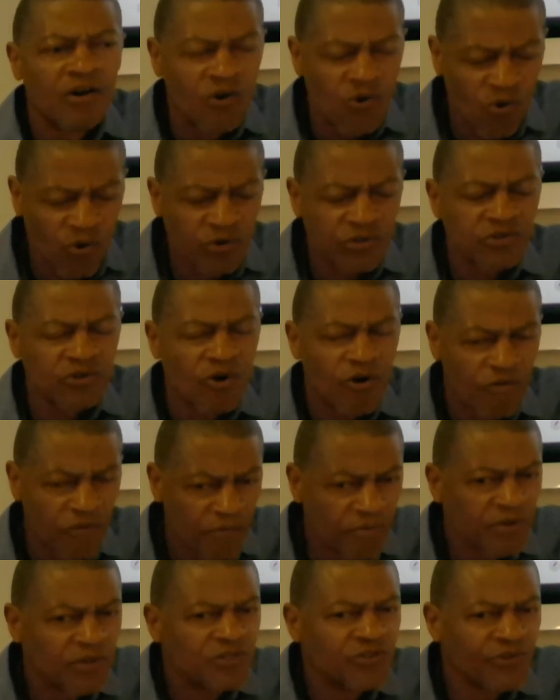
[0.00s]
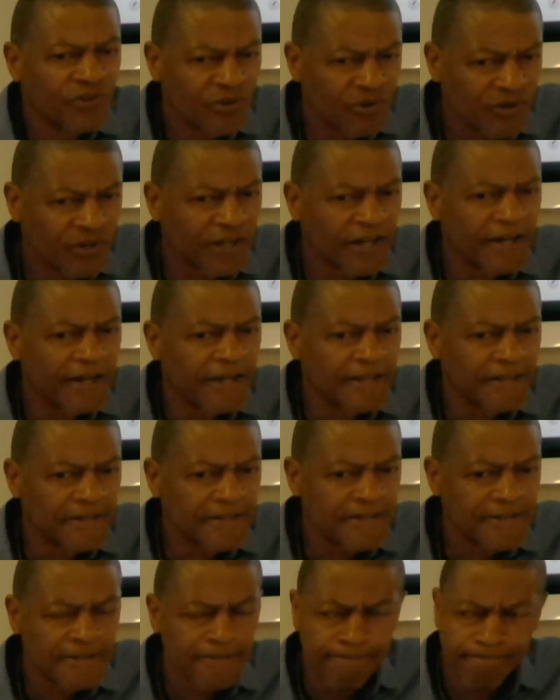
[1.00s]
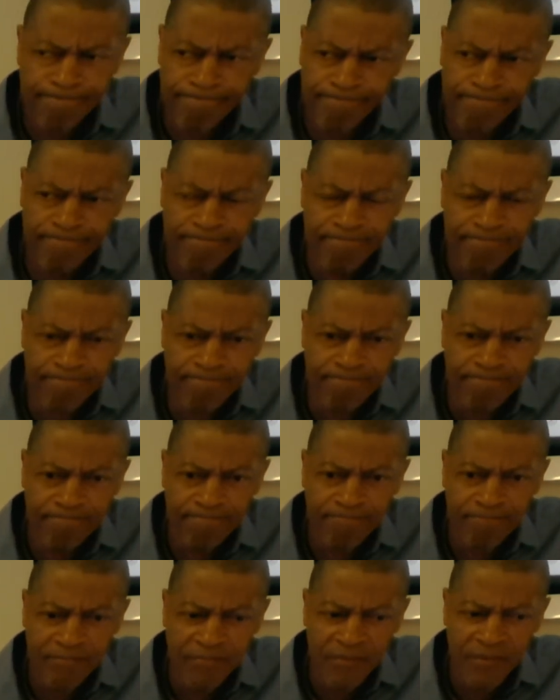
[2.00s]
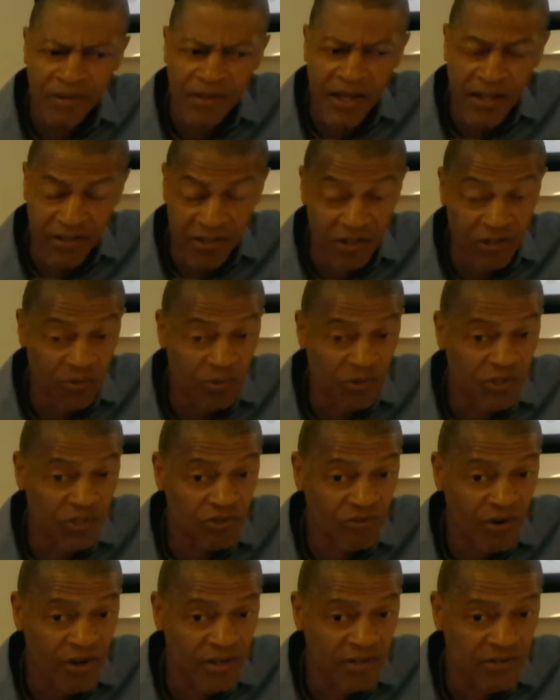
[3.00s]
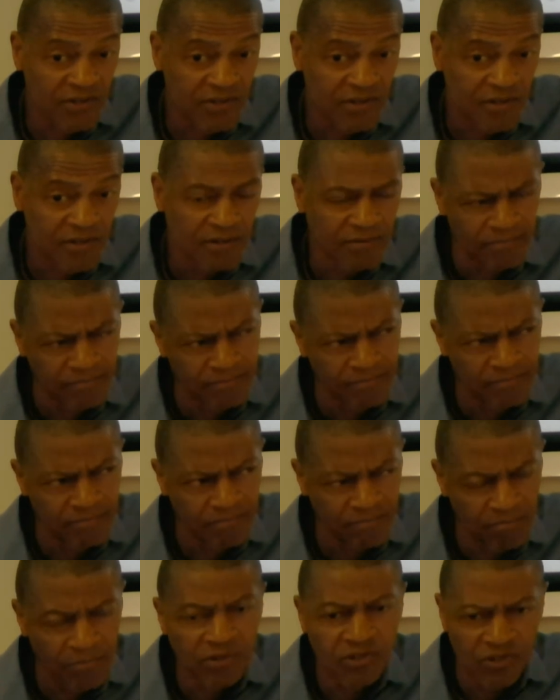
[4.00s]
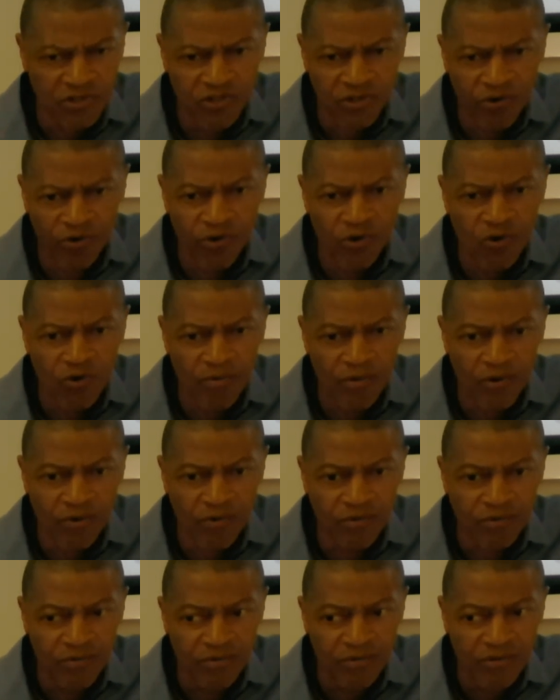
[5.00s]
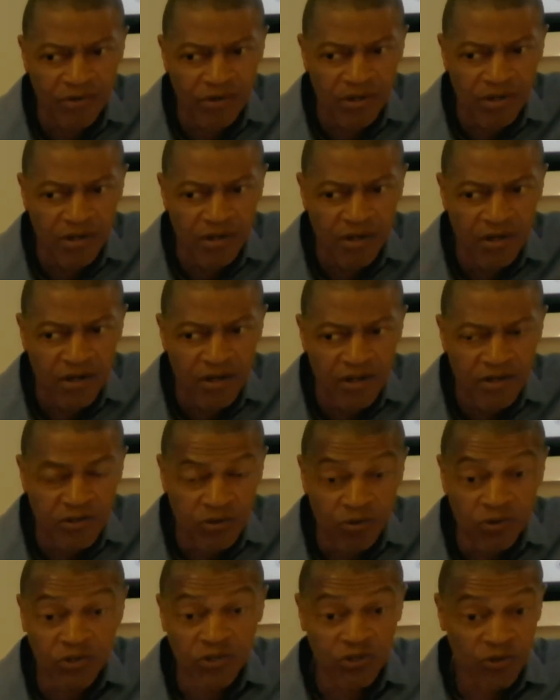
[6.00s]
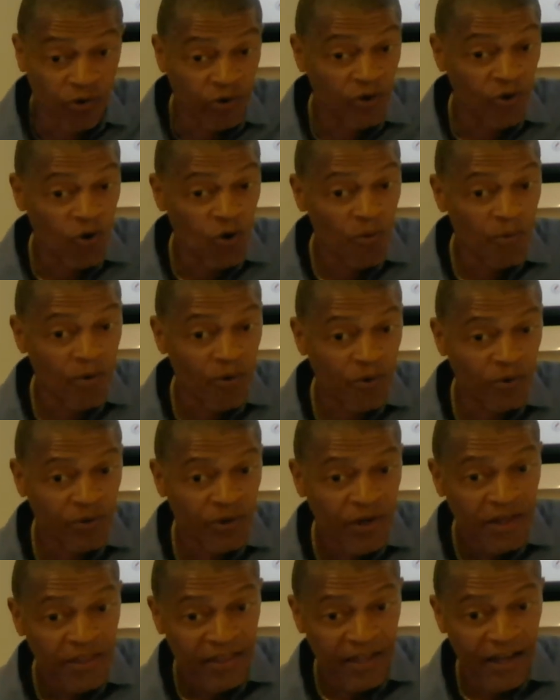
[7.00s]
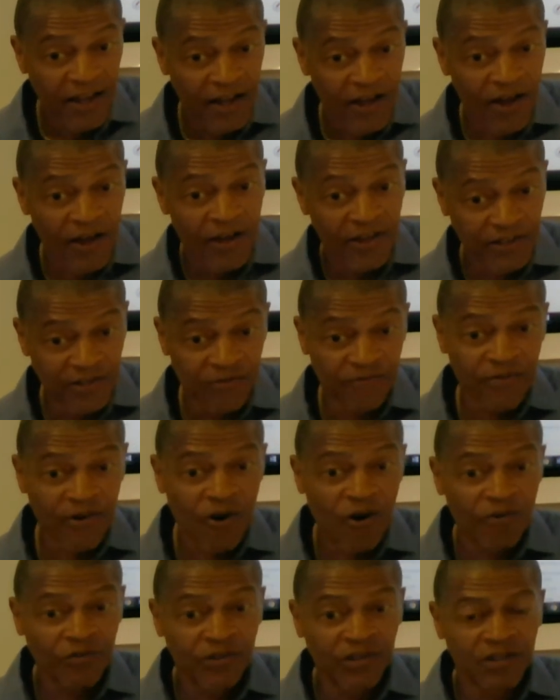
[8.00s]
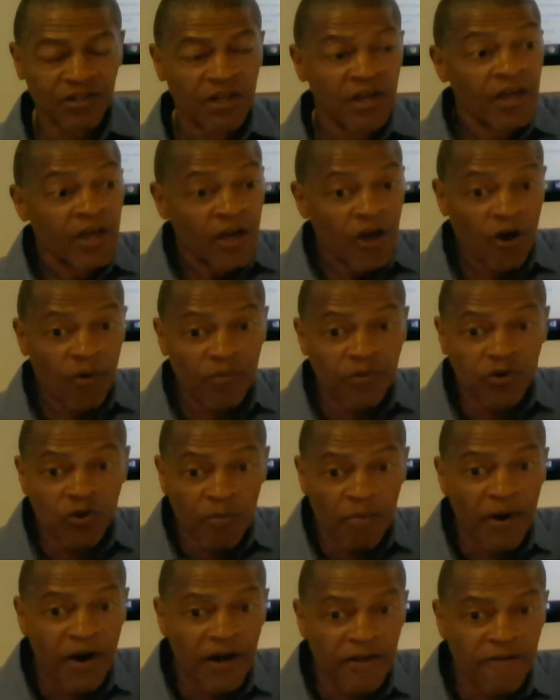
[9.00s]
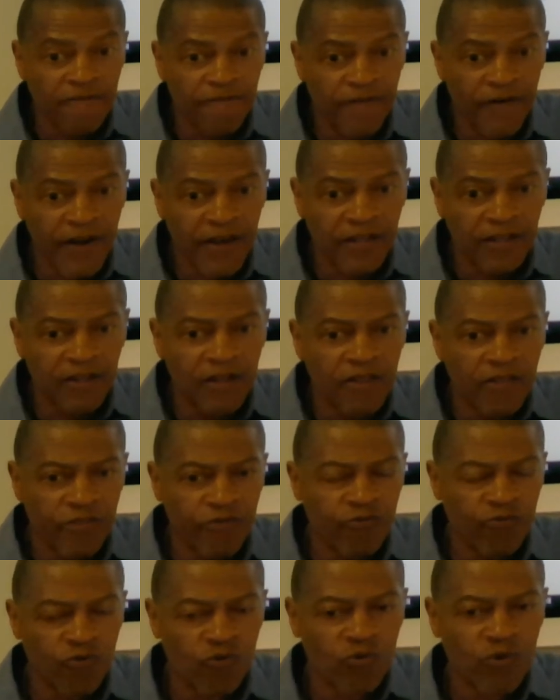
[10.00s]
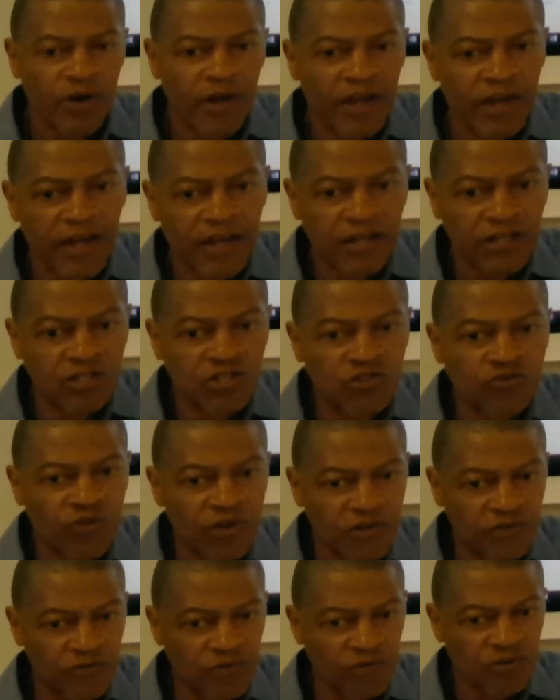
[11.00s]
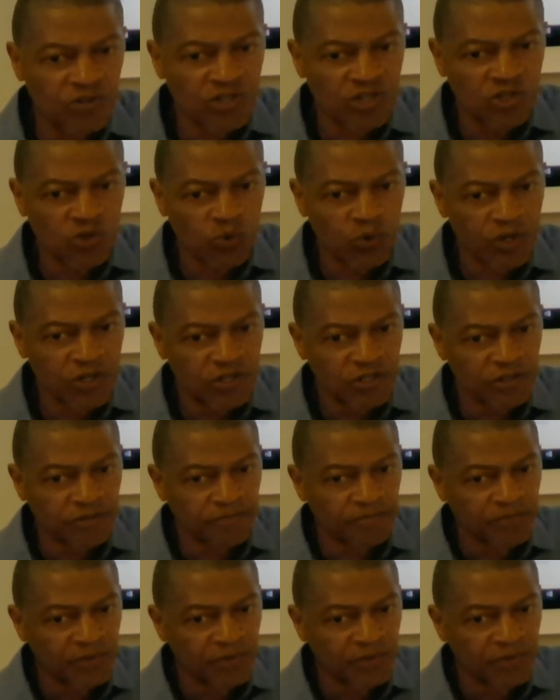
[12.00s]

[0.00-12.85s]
Cortisol from the adrenal glands. That deals with stress, but it's a steroid hormone. So it's a steroid hormone that is involved in helping your body fight through a stressful situation.